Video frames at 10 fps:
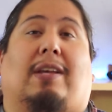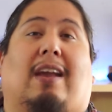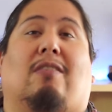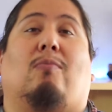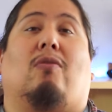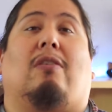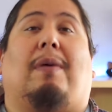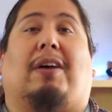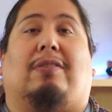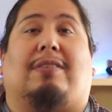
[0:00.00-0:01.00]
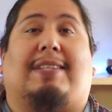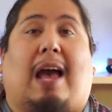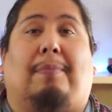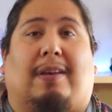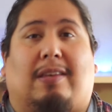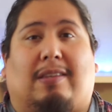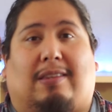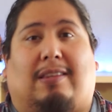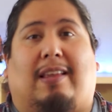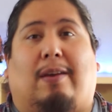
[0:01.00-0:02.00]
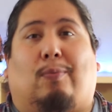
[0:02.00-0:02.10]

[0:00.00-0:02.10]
care more about the Sabbath than they